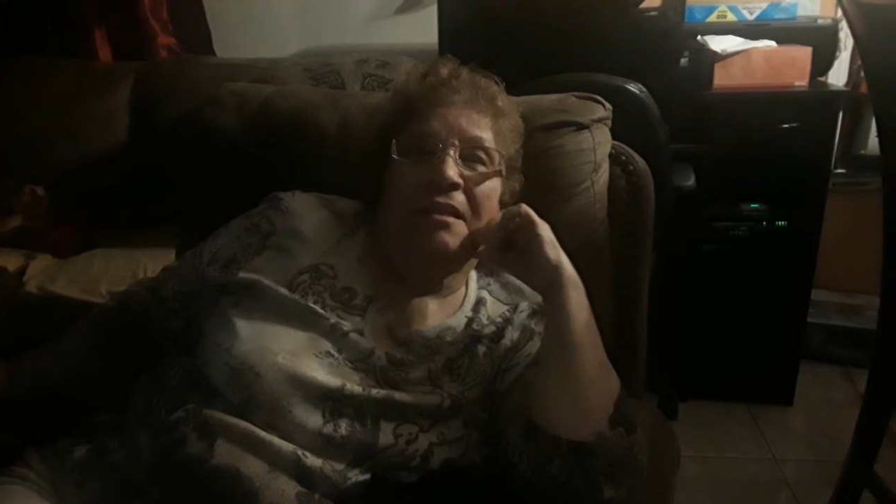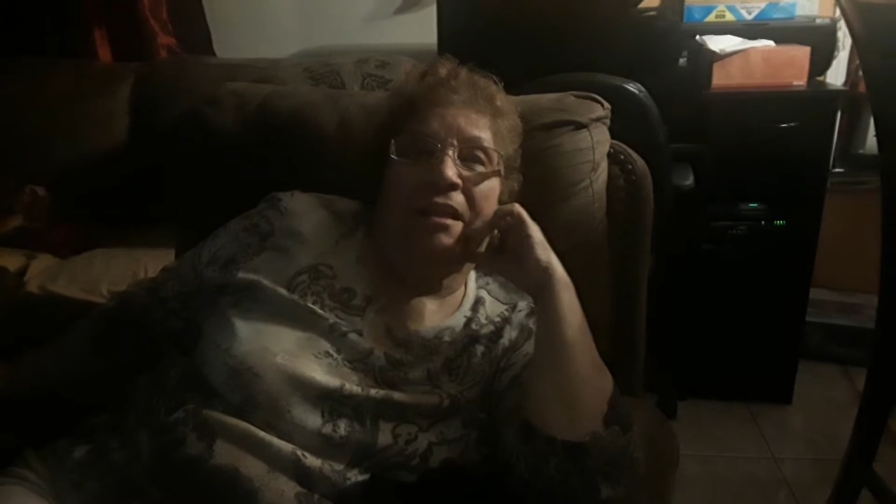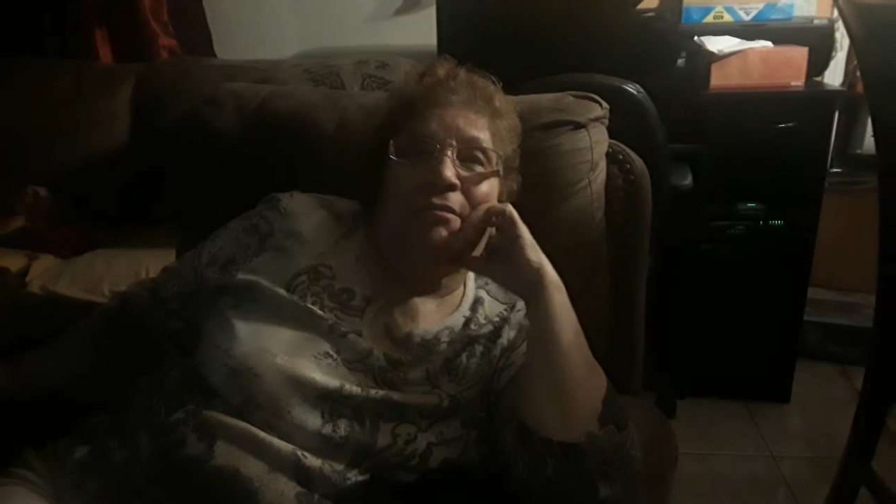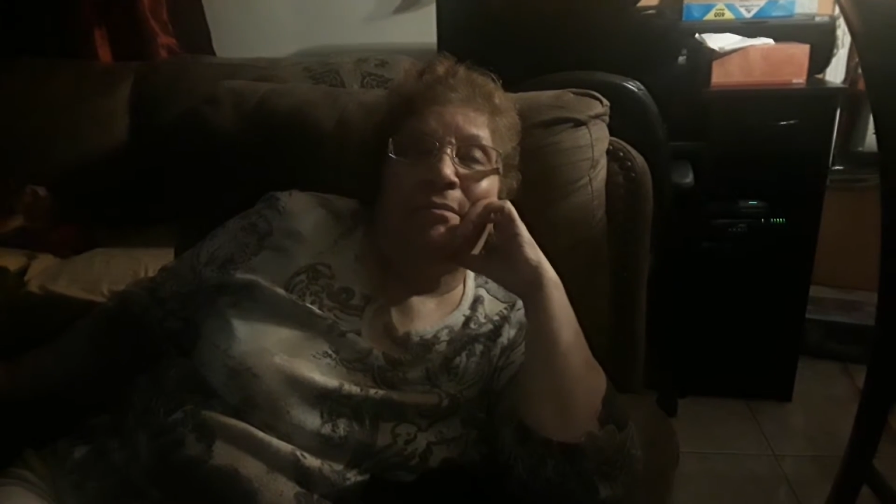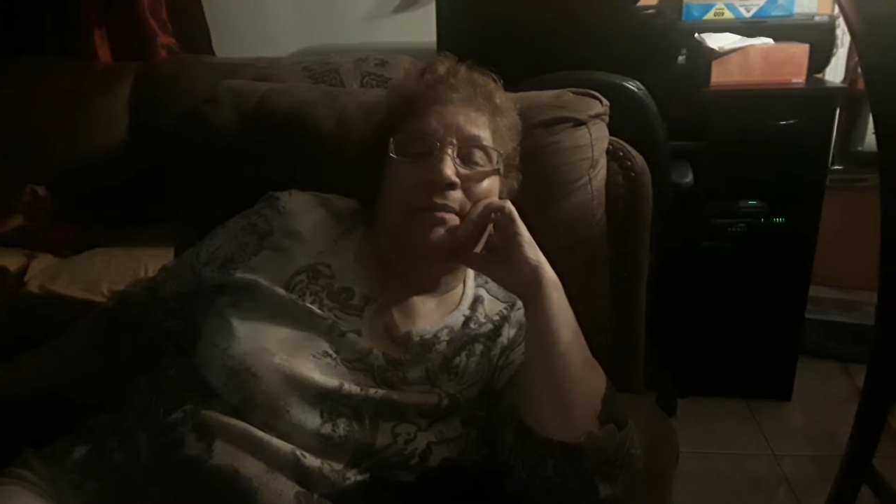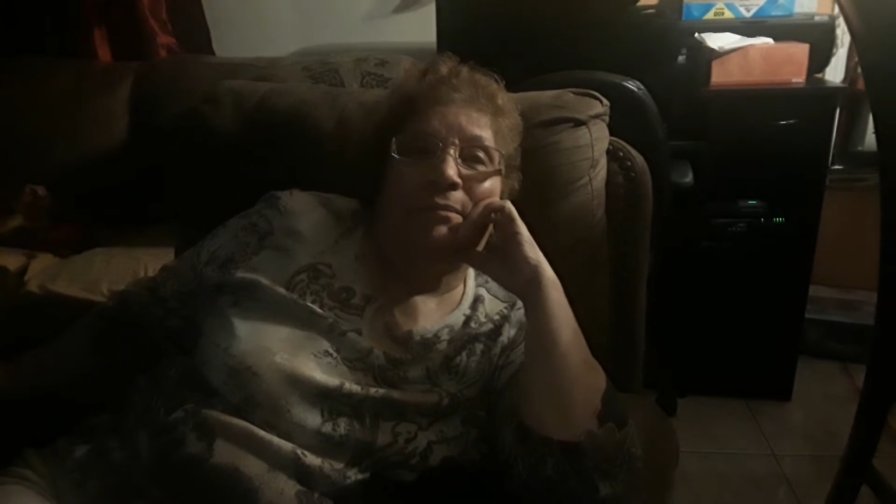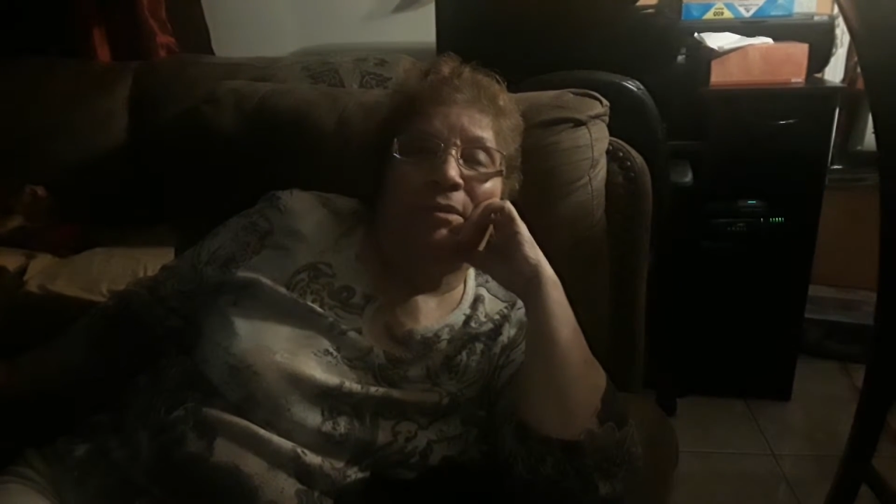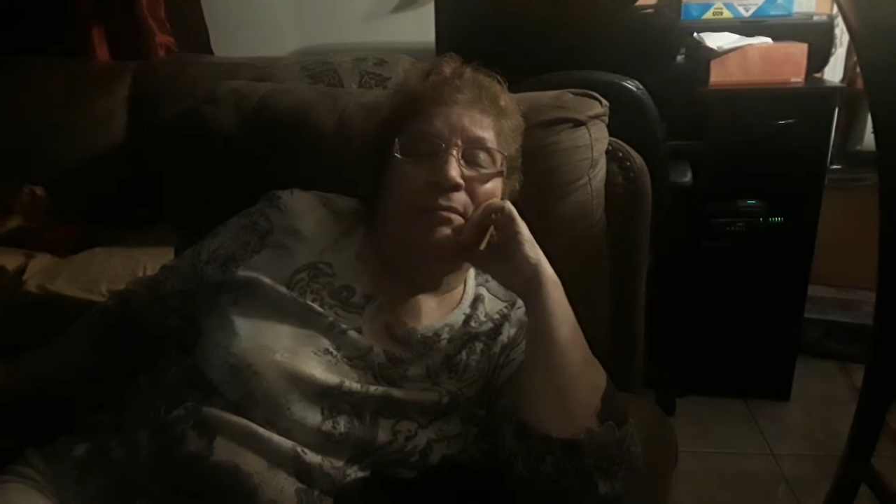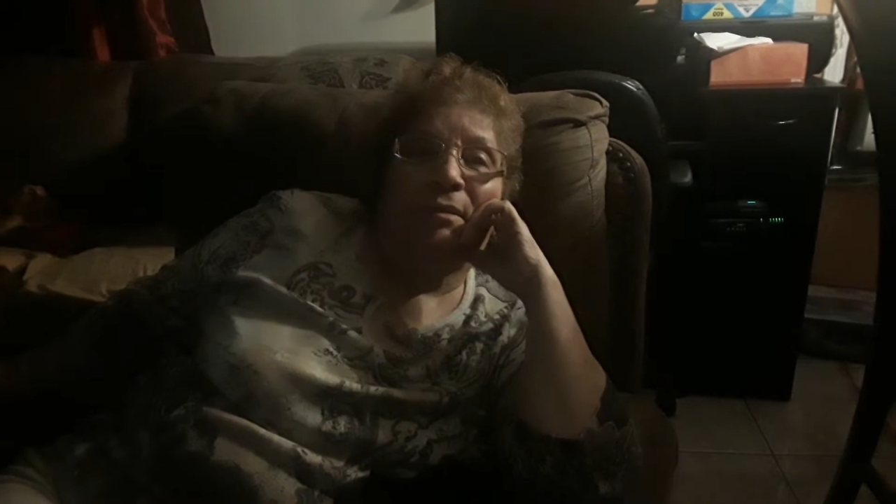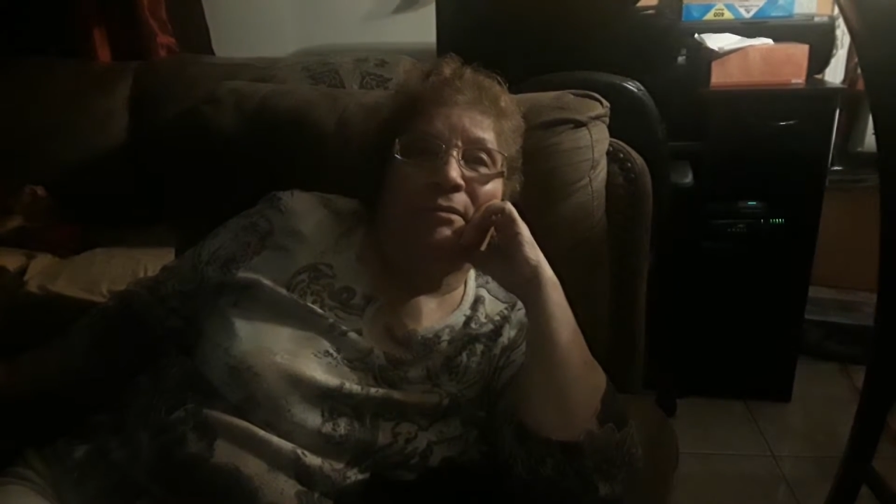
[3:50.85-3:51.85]
that I remember
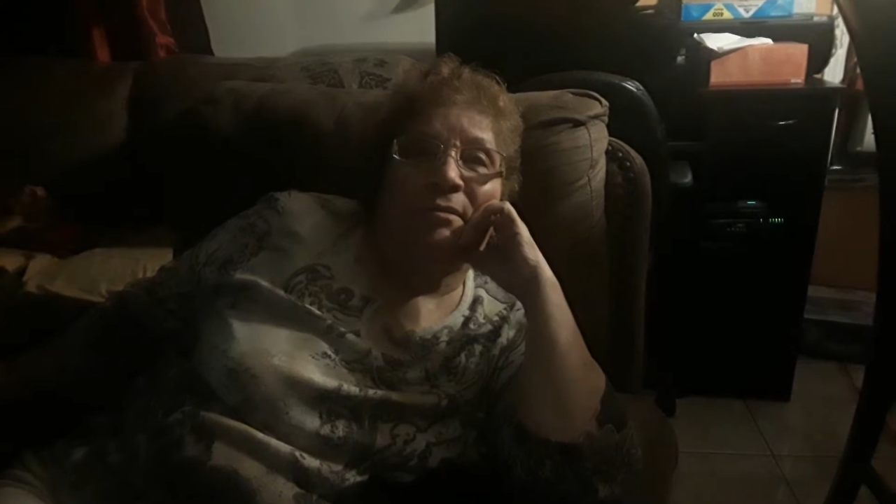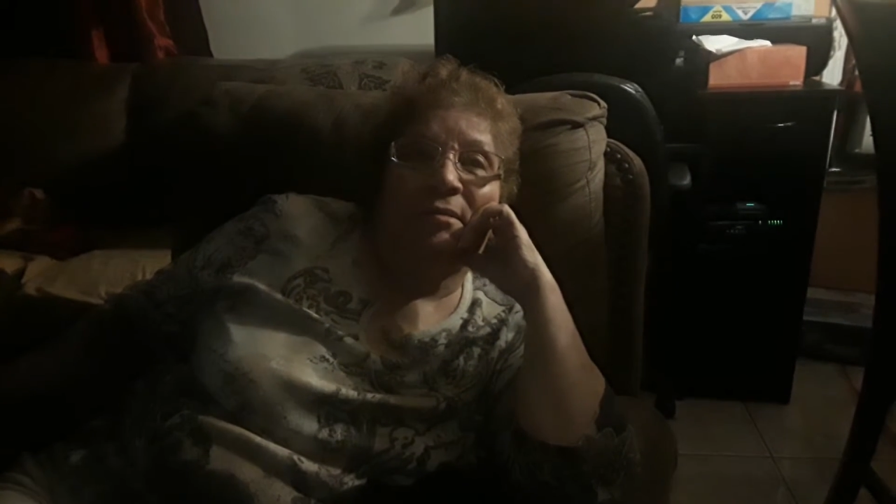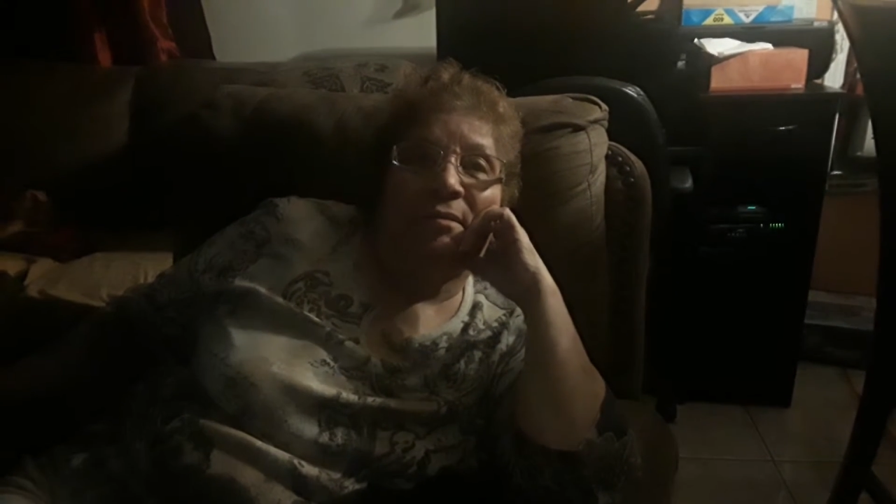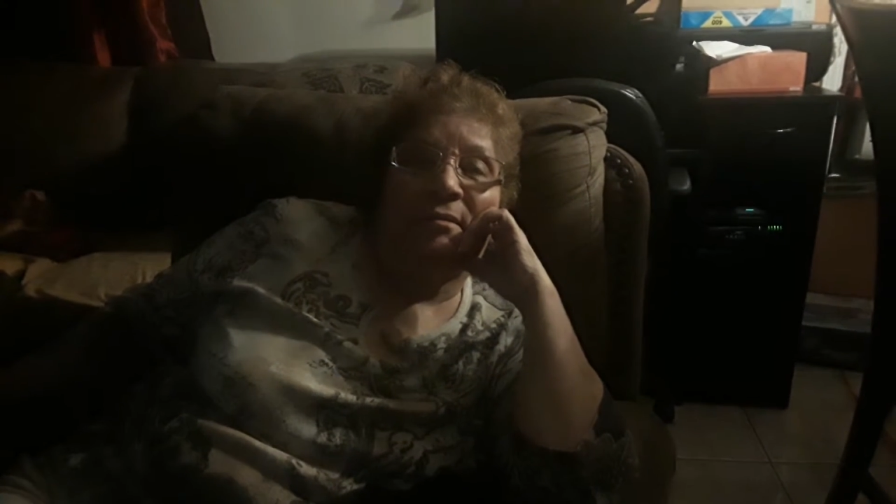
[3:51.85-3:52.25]
the most.